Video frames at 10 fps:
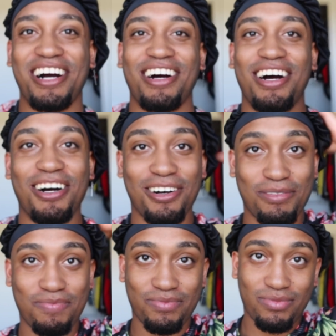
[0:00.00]
y'all.
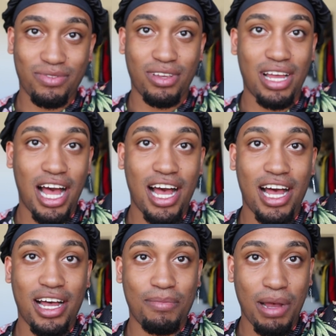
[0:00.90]
Um,
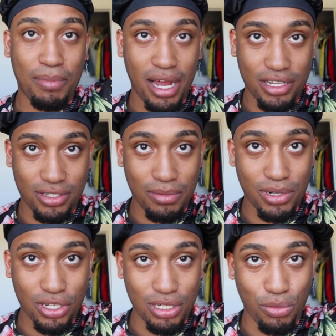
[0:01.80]
uh, my bonnet's on
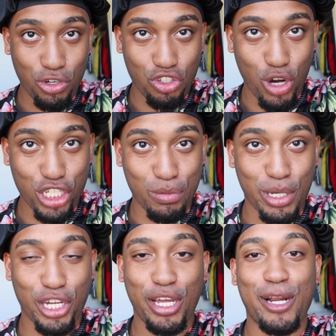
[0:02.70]
because I'm moisturizing
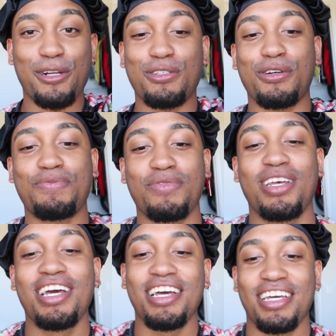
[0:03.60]
my hair. So,
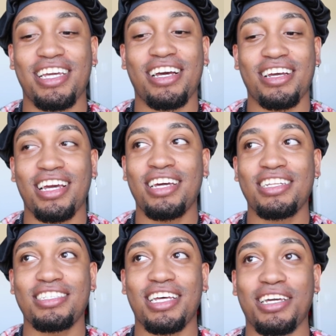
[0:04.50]
yeah,
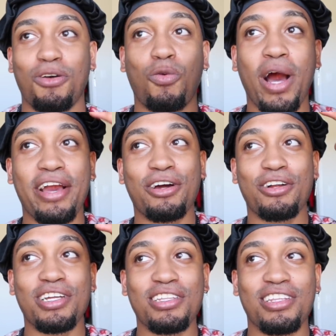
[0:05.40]
and it's like white
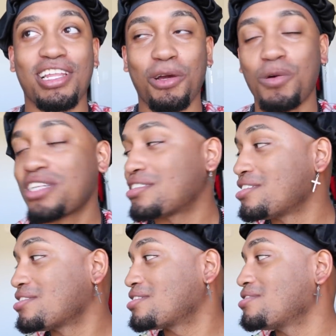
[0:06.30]
underneath and like wet
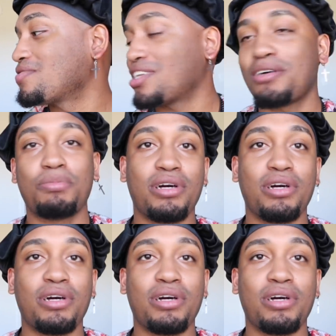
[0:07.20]
still. So yeah.